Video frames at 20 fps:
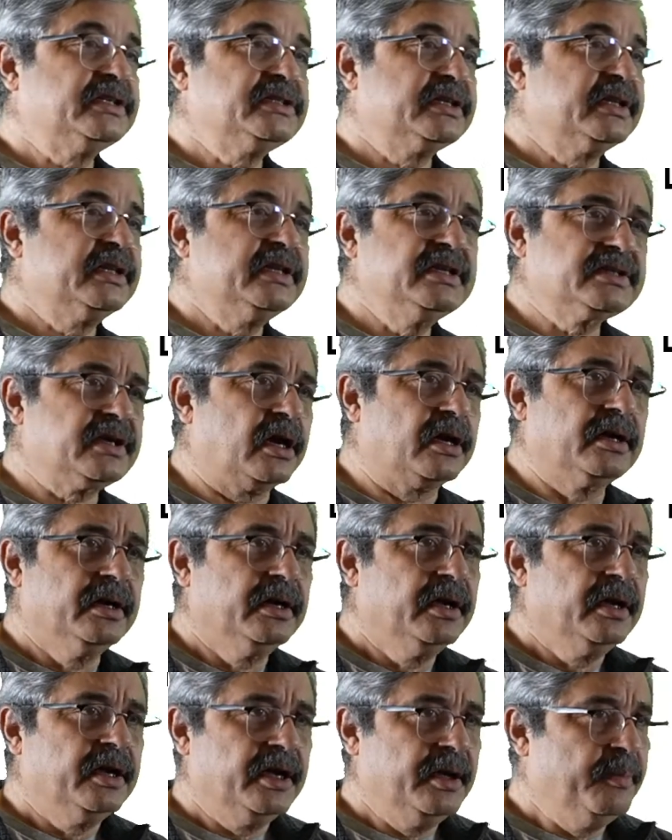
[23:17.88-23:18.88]
And these are
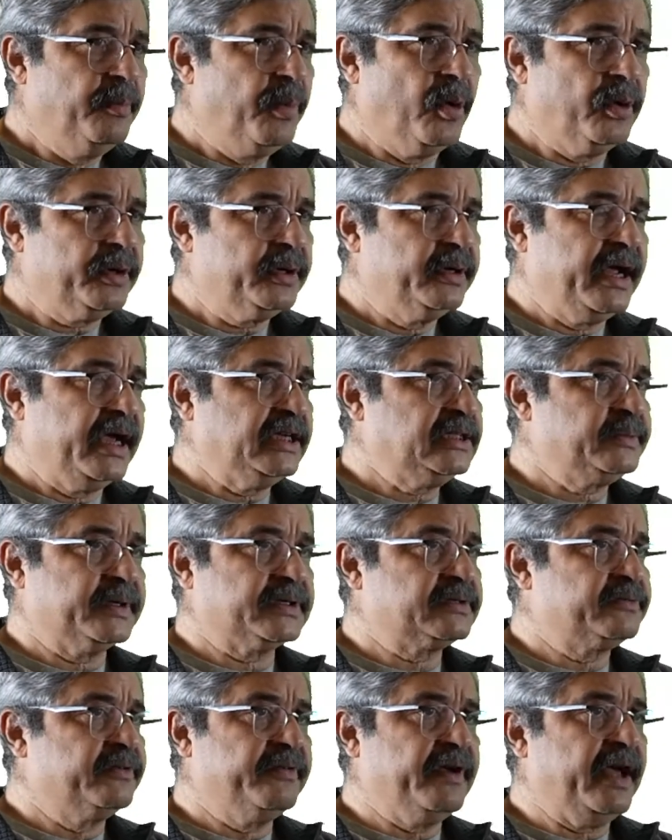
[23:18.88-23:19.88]
important
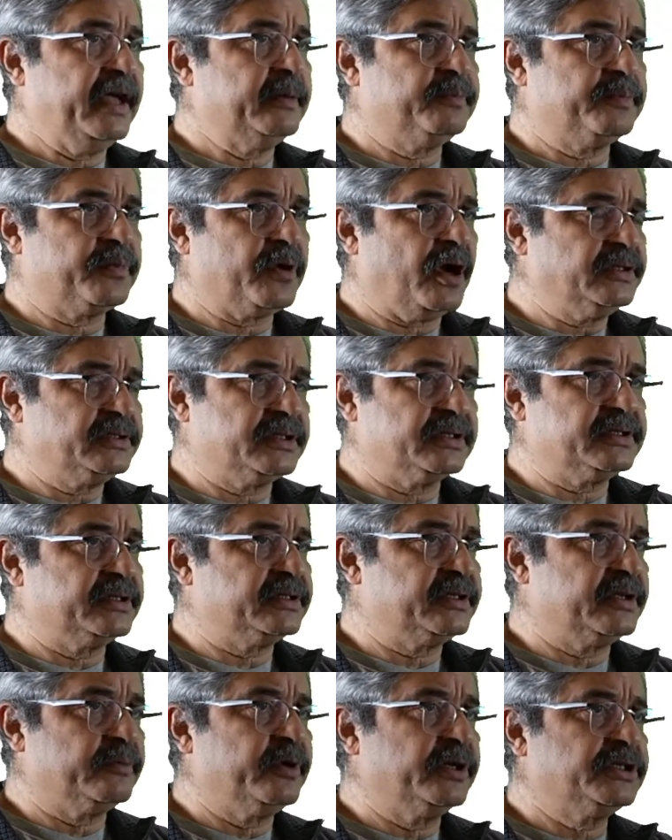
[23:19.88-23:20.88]
aspects. We've had
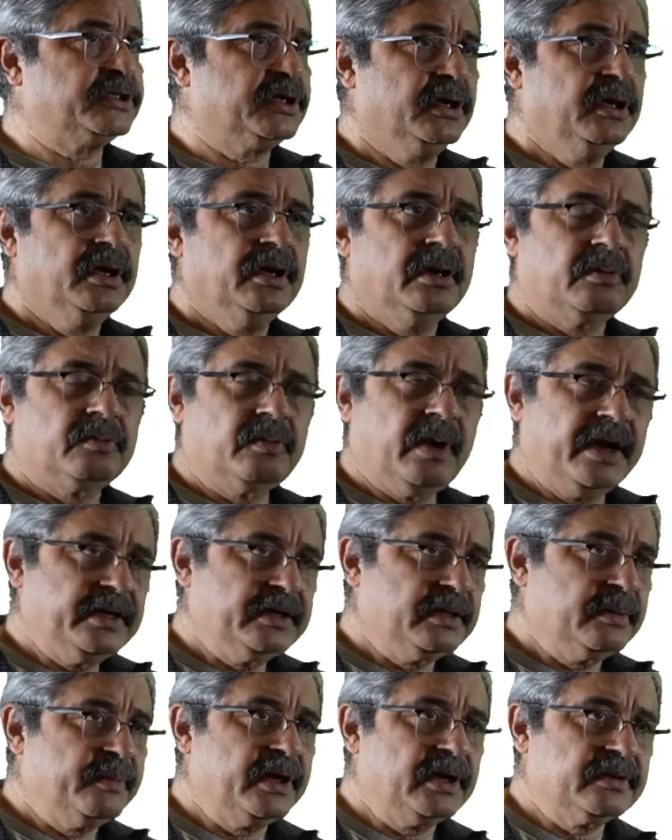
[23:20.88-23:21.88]
processes in which right in
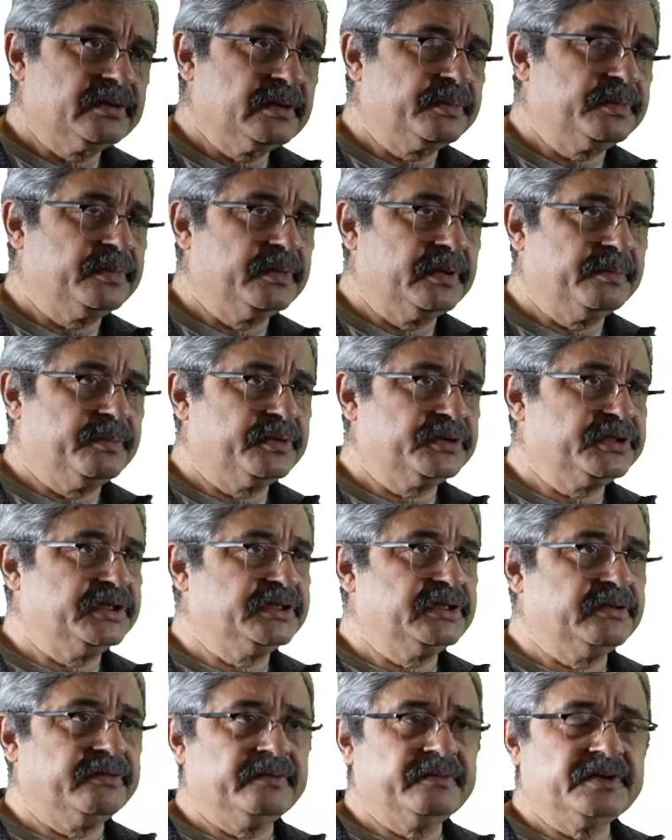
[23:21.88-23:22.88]
the middle of the
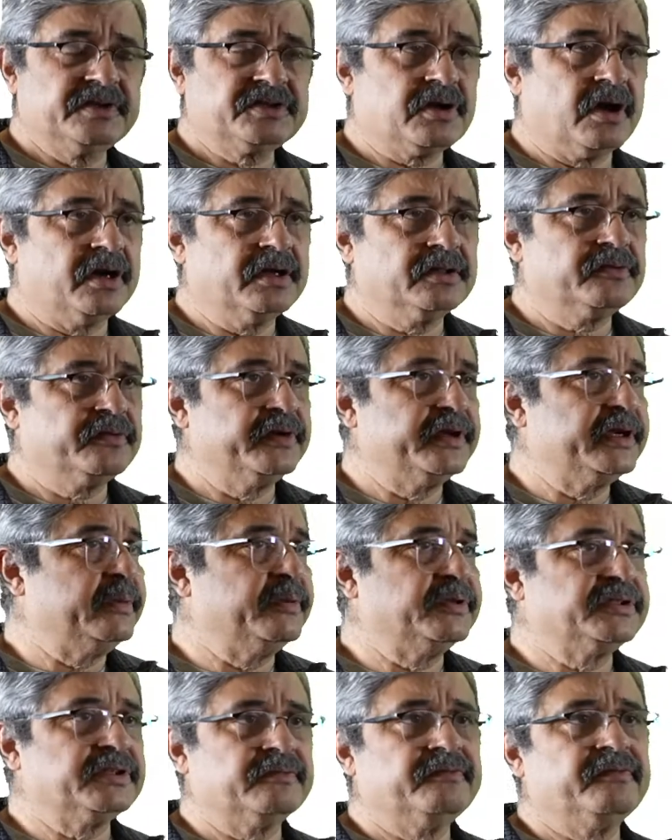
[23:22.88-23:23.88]
procedure, when we started 3D
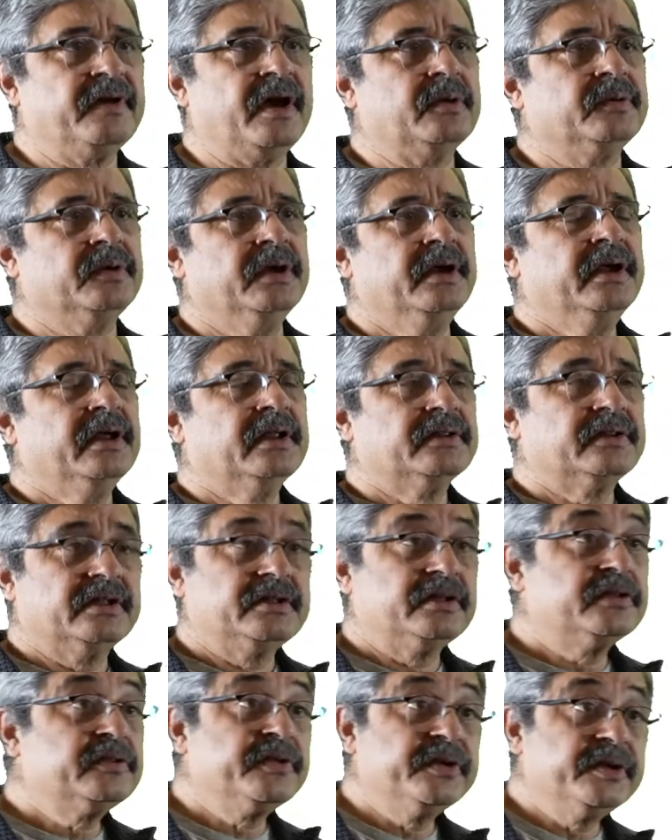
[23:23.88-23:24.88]
imaging, found that
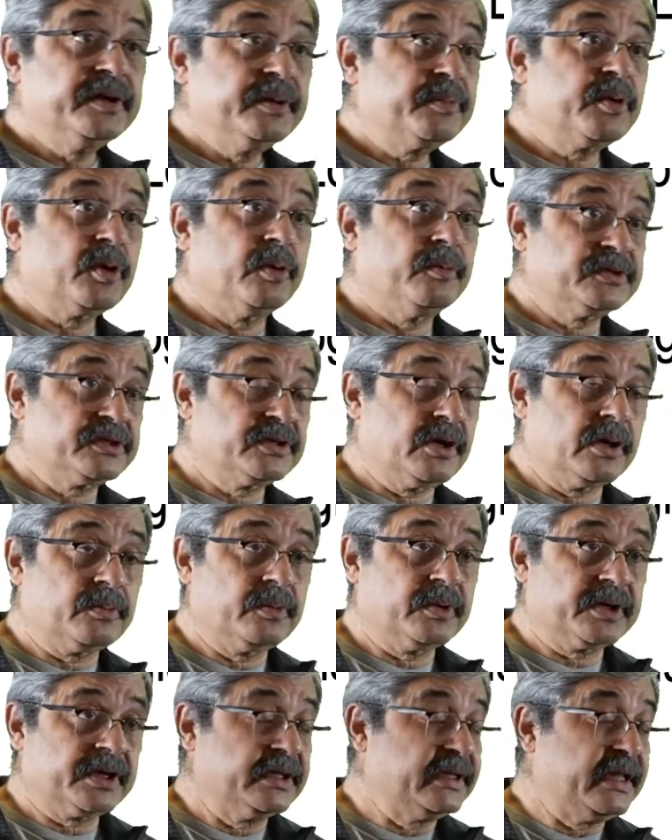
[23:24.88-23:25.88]
the 3D probe was not
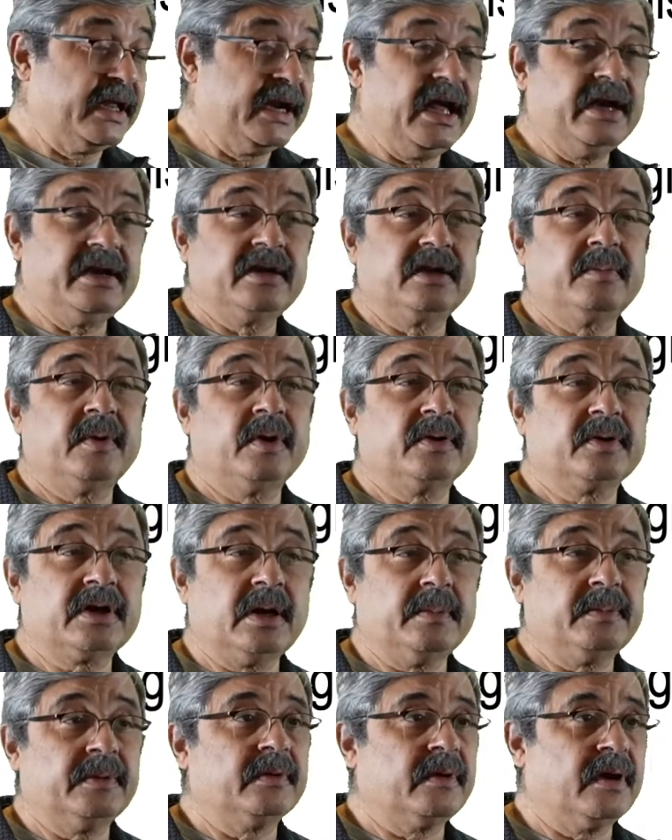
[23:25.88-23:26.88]
working. That added about a
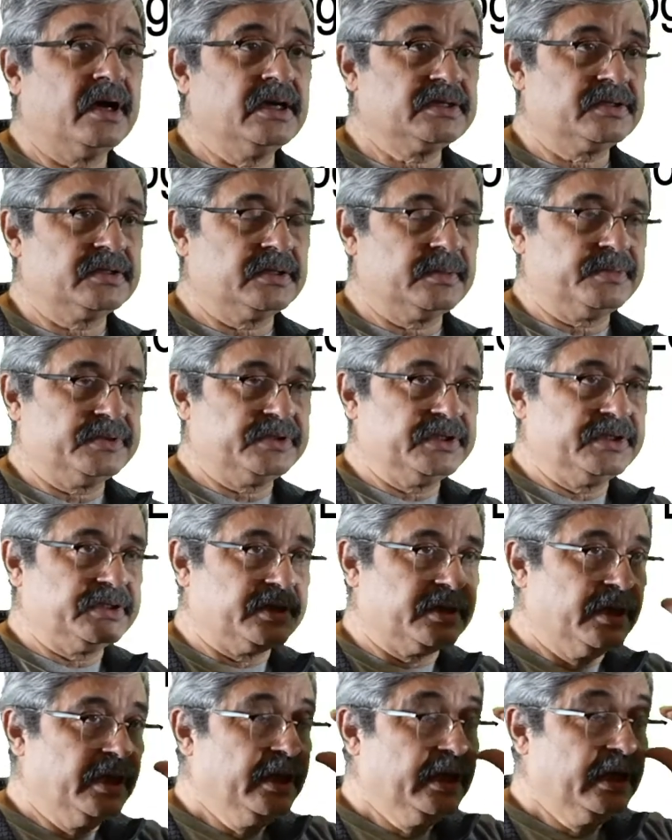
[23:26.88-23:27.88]
couple of hours to the procedure.
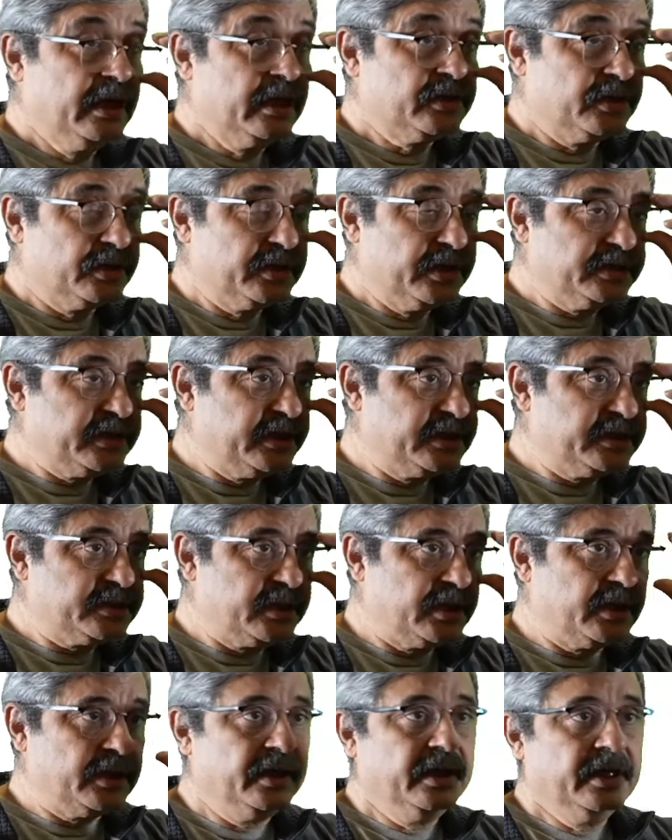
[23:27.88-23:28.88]
So this is
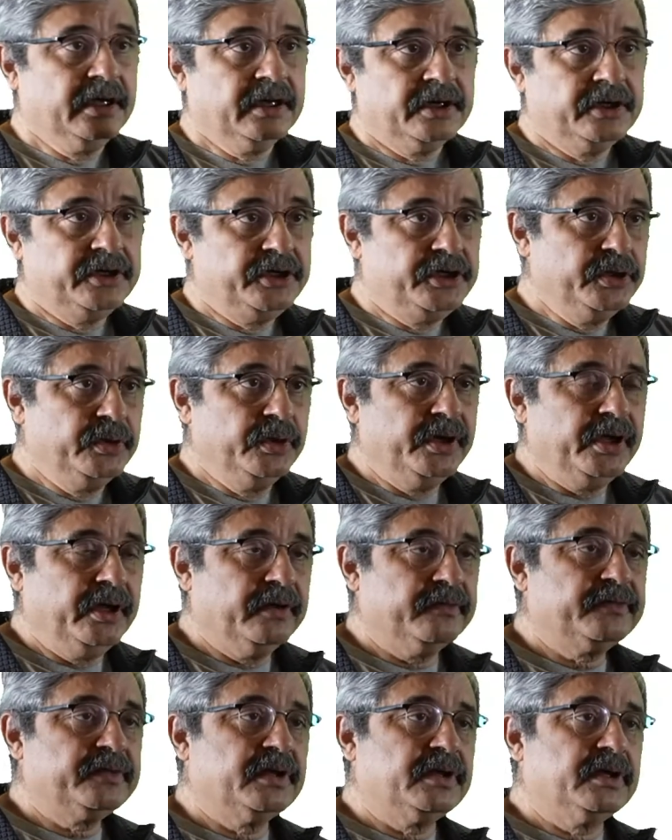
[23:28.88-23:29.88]
the duty
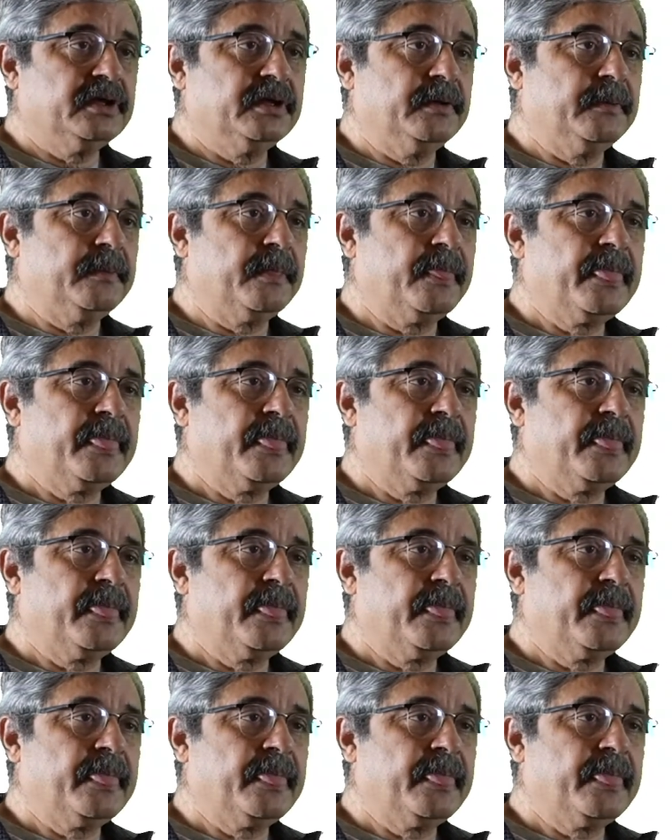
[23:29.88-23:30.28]
of the